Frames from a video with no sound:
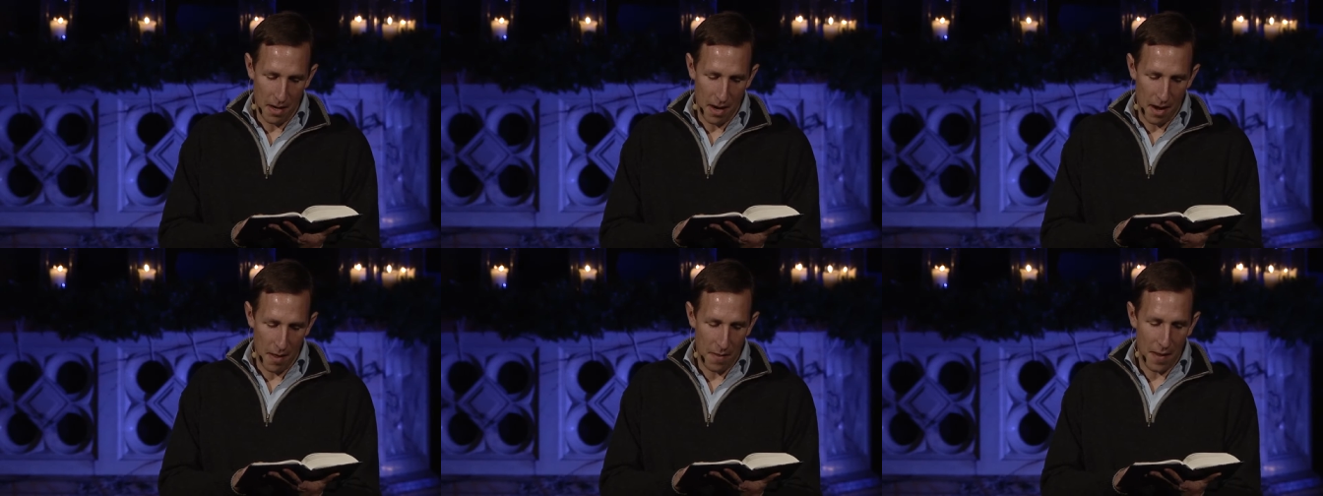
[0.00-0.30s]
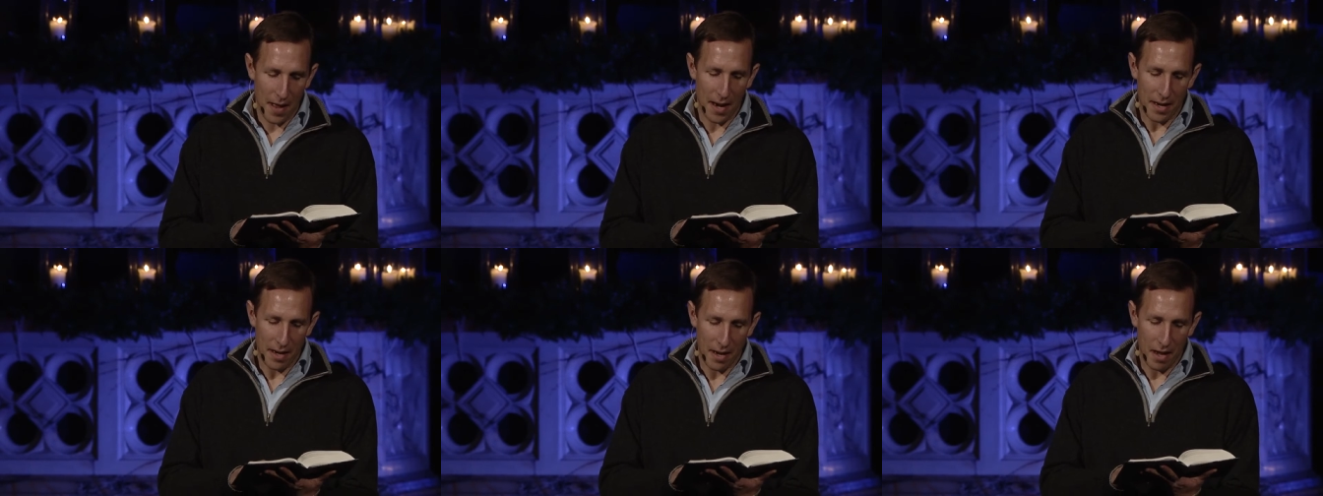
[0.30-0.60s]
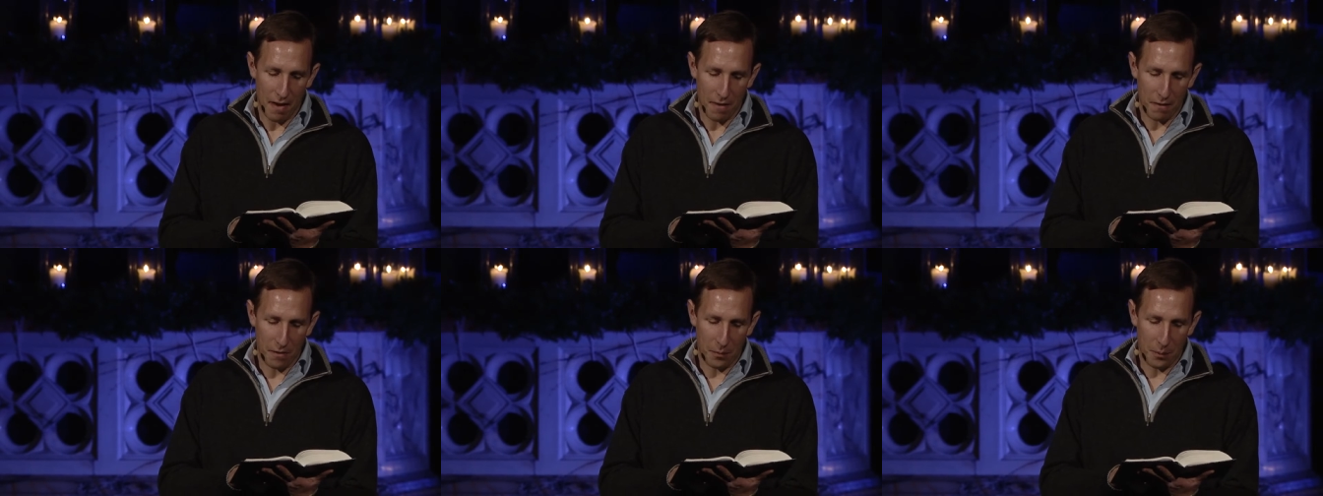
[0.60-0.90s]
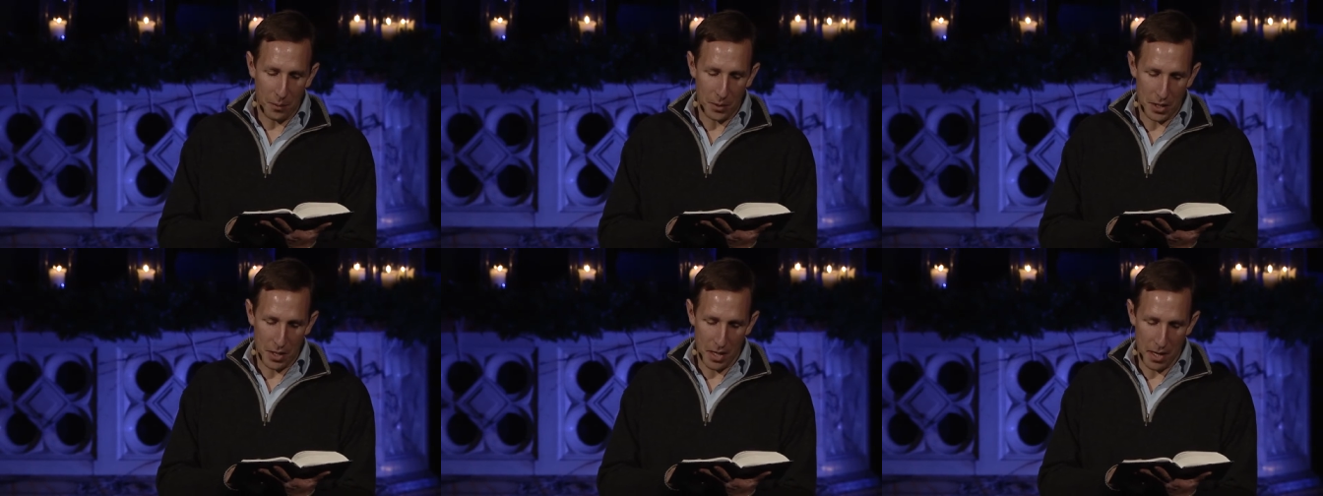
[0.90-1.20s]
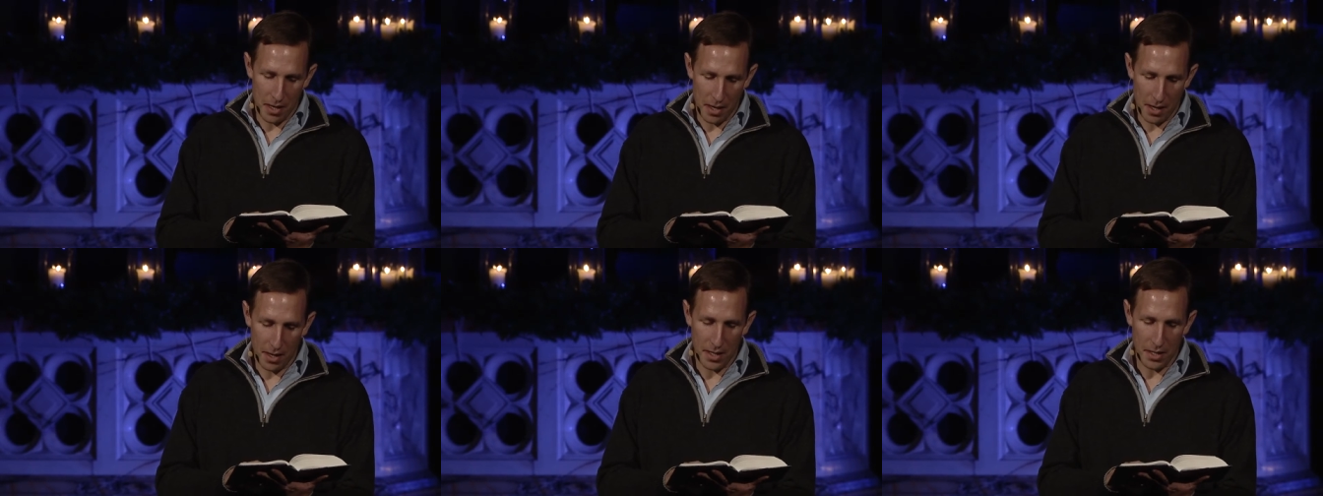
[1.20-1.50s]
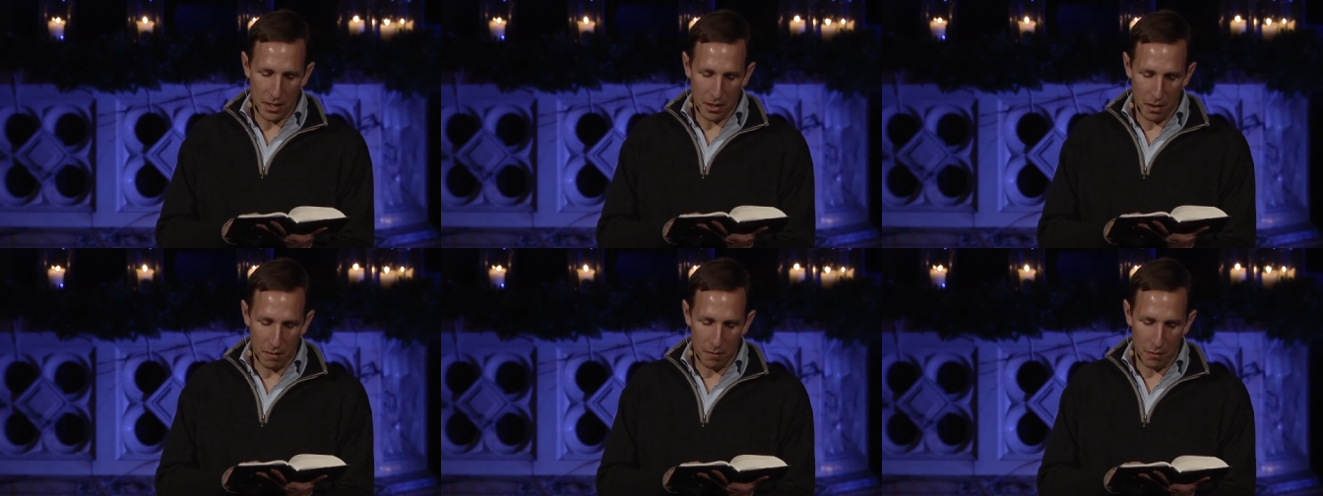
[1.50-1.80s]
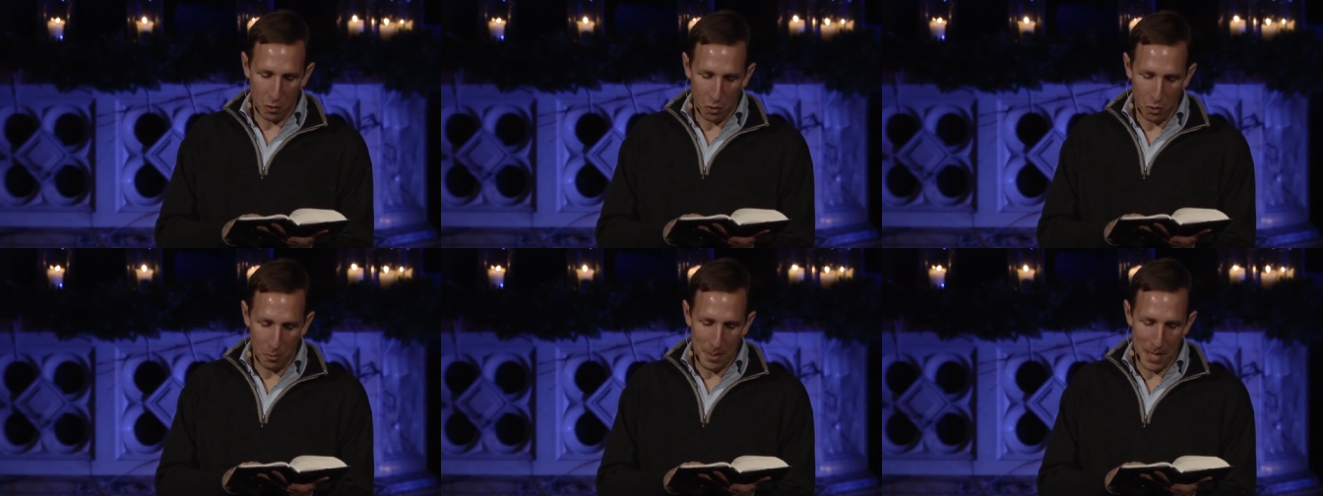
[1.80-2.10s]
and that life was the light of
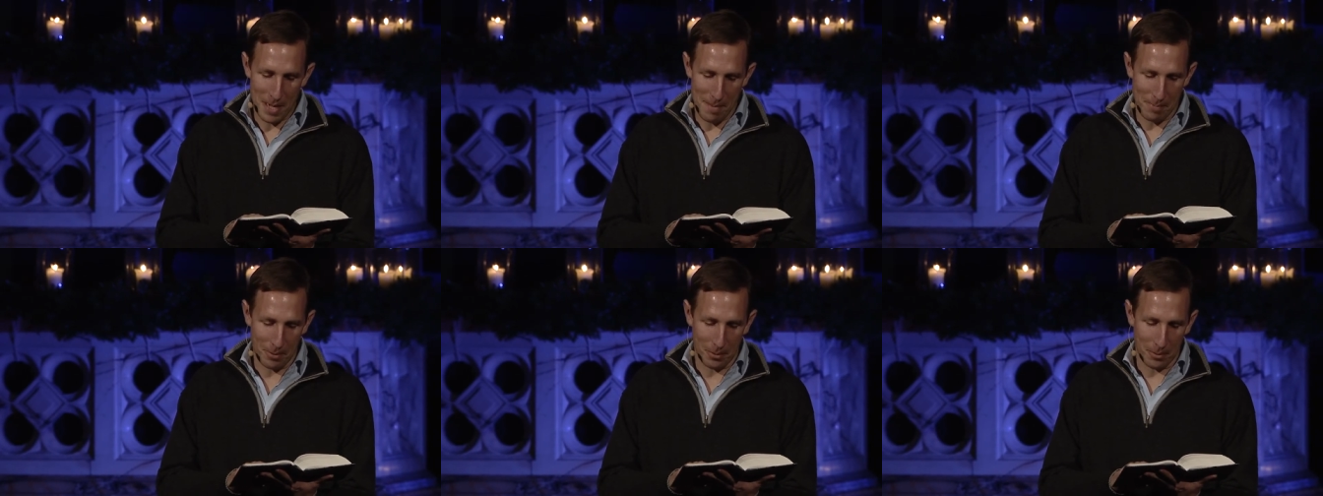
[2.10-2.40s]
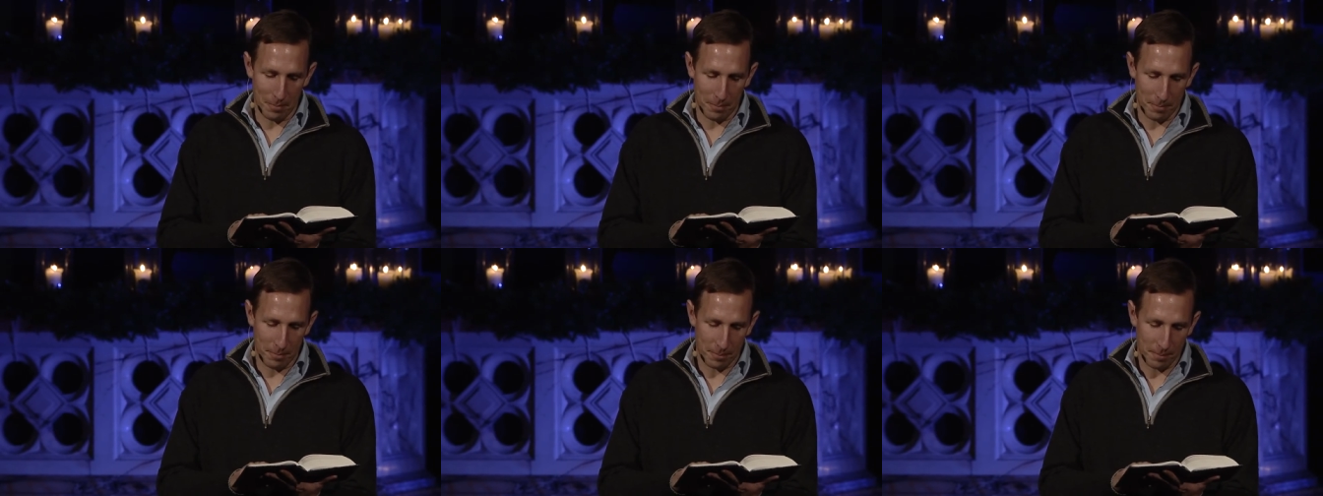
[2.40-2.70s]
all people.